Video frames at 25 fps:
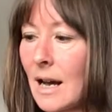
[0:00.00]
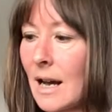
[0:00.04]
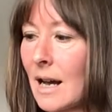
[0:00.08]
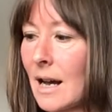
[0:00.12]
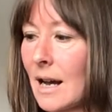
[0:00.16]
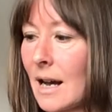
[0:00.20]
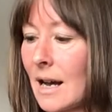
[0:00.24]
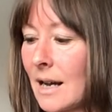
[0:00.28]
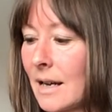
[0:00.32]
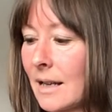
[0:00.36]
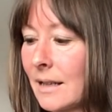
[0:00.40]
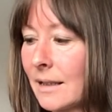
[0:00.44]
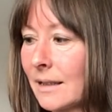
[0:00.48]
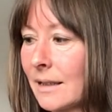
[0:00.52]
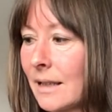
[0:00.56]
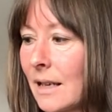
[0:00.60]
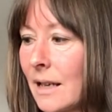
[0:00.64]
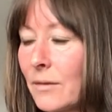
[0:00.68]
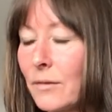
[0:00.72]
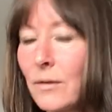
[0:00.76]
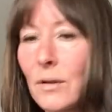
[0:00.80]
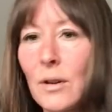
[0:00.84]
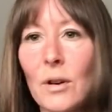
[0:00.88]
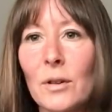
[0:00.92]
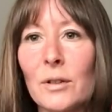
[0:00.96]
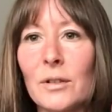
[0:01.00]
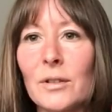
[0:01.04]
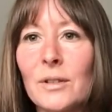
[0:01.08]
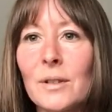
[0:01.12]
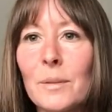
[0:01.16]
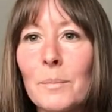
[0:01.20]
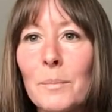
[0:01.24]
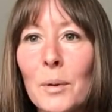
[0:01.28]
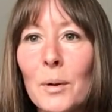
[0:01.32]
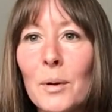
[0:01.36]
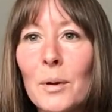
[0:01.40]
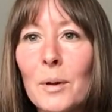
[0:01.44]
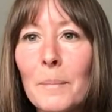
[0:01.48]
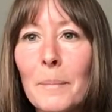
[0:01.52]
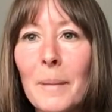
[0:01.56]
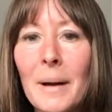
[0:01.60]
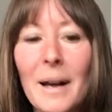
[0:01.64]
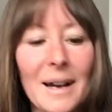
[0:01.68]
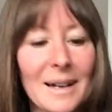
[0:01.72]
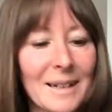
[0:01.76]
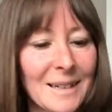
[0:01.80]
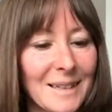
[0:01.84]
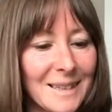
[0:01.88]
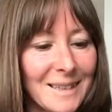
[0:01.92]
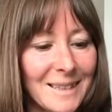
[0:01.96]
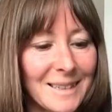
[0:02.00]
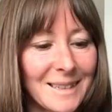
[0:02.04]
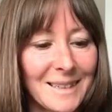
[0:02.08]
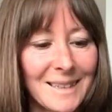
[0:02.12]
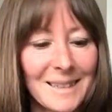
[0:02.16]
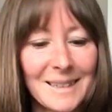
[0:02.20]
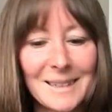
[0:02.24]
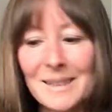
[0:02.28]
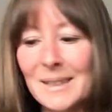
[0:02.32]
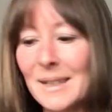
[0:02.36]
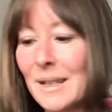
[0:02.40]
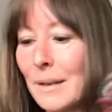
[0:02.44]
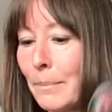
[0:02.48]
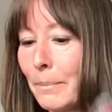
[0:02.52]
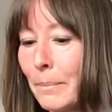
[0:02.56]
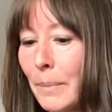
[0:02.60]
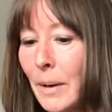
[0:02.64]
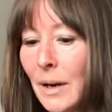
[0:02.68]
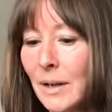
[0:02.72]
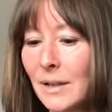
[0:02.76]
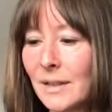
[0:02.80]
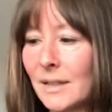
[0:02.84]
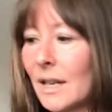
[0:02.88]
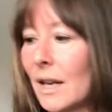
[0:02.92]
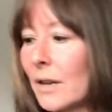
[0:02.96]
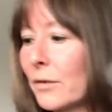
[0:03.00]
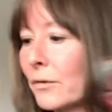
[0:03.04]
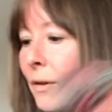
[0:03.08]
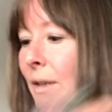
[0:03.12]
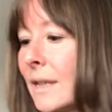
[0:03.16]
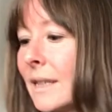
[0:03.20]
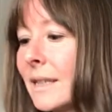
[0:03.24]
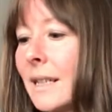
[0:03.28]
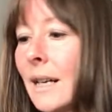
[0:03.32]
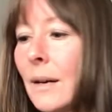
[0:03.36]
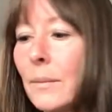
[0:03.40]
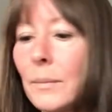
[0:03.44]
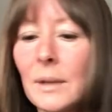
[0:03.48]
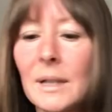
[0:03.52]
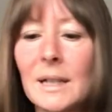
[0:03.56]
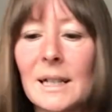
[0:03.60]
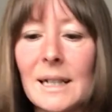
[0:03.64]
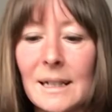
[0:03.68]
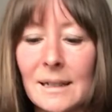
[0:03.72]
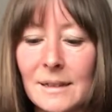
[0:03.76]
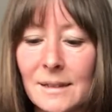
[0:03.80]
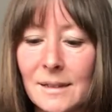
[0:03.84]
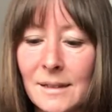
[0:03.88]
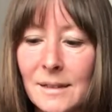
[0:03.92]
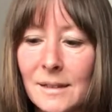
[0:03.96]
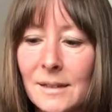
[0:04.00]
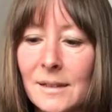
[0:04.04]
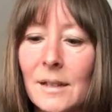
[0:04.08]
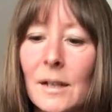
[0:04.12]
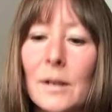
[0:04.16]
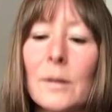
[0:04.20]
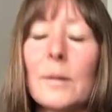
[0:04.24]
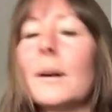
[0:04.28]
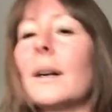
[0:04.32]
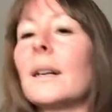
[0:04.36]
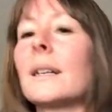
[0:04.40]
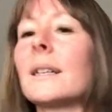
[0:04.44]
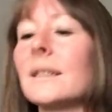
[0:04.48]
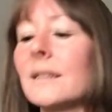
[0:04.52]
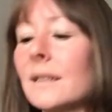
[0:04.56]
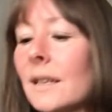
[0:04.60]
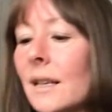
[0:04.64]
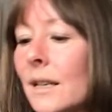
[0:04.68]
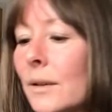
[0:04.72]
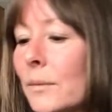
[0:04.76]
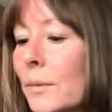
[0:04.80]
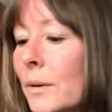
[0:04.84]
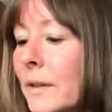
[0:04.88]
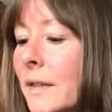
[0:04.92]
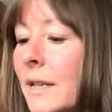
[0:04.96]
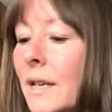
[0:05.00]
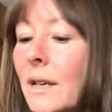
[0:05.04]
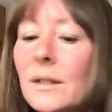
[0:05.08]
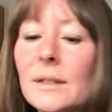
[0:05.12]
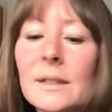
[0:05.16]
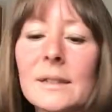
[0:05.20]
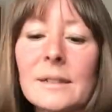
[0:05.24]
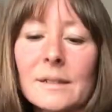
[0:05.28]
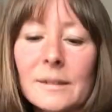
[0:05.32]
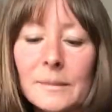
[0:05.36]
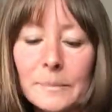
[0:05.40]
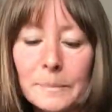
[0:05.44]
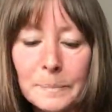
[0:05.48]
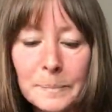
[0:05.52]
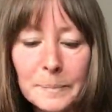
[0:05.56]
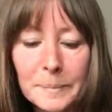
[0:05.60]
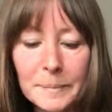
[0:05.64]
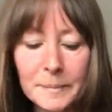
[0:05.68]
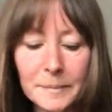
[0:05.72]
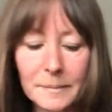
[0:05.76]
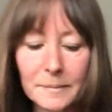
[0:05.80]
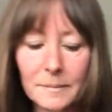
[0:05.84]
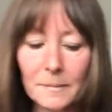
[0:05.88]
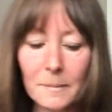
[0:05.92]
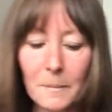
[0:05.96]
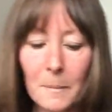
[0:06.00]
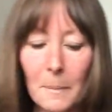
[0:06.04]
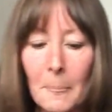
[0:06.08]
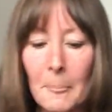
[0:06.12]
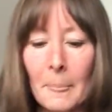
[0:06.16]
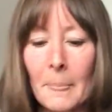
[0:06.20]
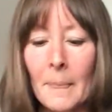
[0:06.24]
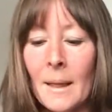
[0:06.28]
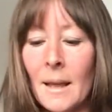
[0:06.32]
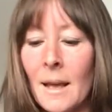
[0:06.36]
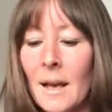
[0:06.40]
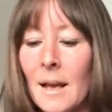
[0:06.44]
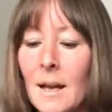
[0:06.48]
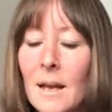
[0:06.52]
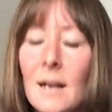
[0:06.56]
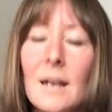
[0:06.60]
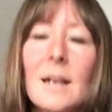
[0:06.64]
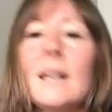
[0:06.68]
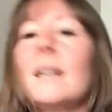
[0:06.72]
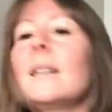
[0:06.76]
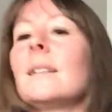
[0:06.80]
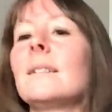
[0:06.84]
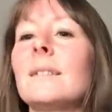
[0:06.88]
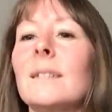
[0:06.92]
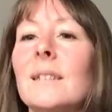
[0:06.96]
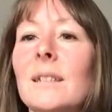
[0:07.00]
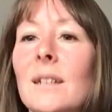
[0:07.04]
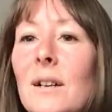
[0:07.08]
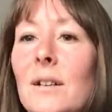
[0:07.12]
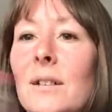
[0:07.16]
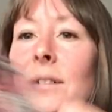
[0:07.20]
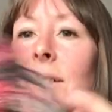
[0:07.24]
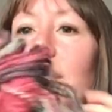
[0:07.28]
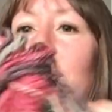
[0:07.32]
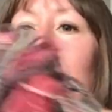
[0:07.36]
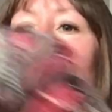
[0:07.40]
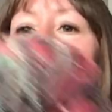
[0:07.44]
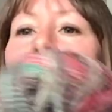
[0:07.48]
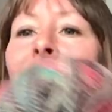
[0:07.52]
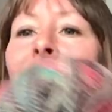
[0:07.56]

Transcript: And I've lost the ball band, but I've written down what it is, so I can tell you what the yarn is. Here's the yarn.